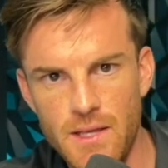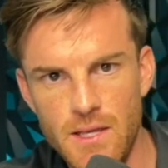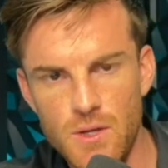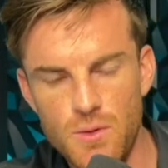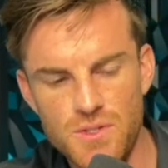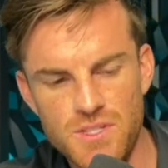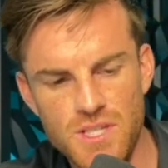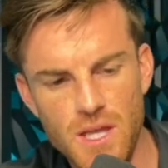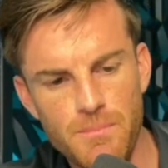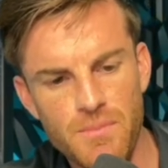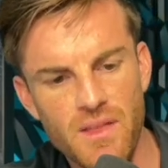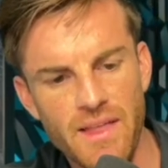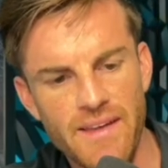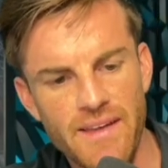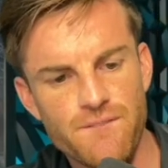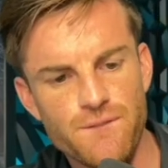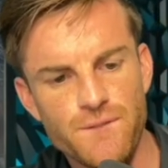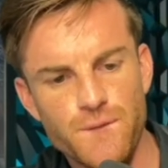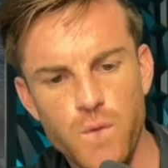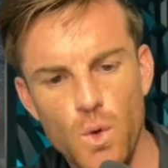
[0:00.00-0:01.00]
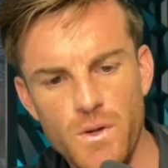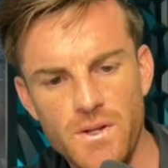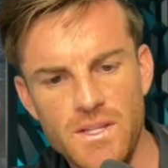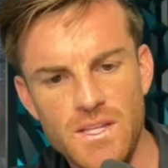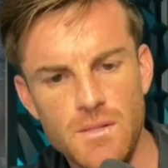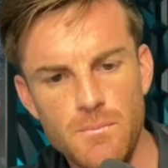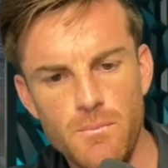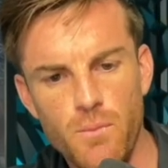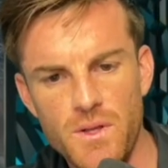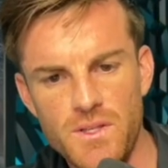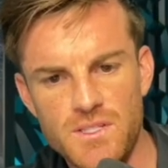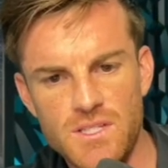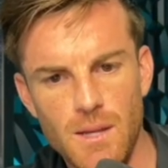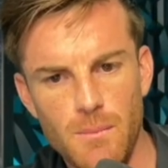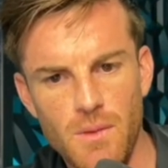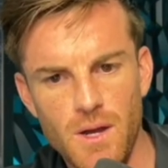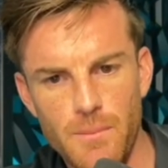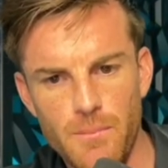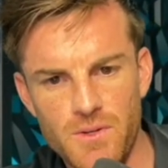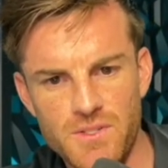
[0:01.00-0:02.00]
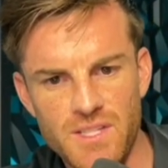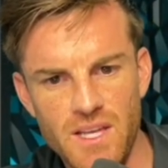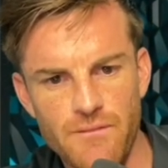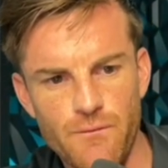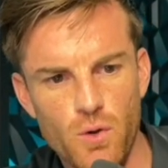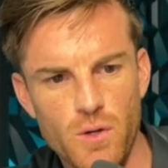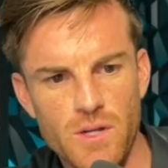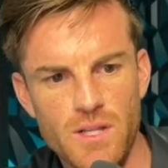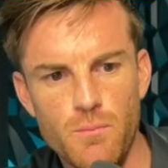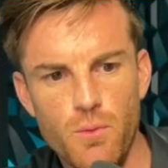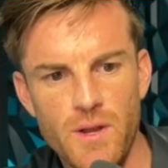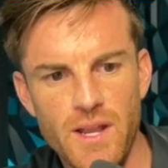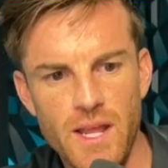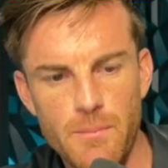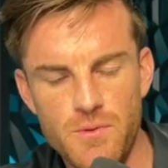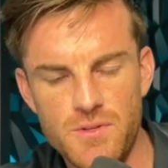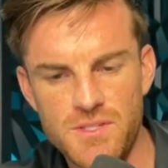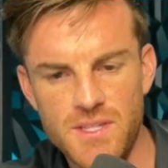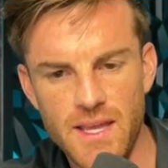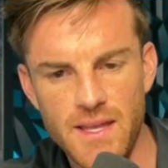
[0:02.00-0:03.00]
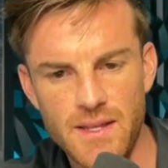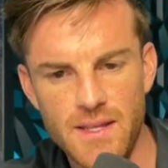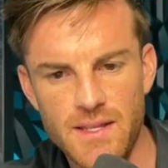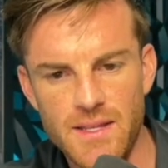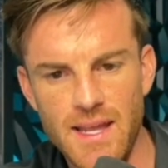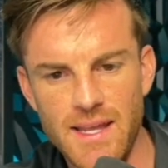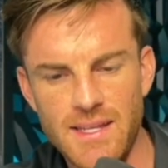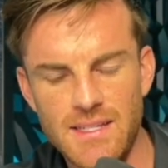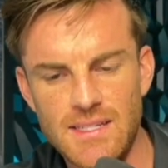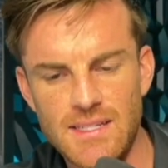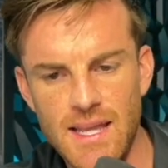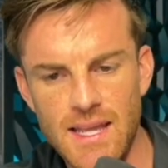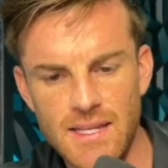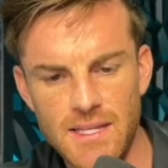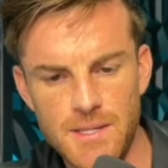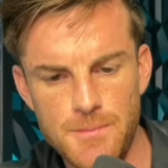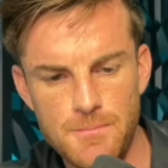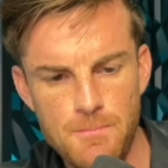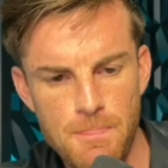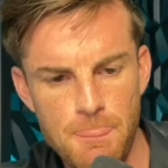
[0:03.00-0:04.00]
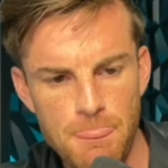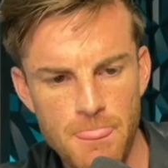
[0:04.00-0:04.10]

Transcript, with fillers: It was up to like 14 point some odd percent, 14.8% in 1980.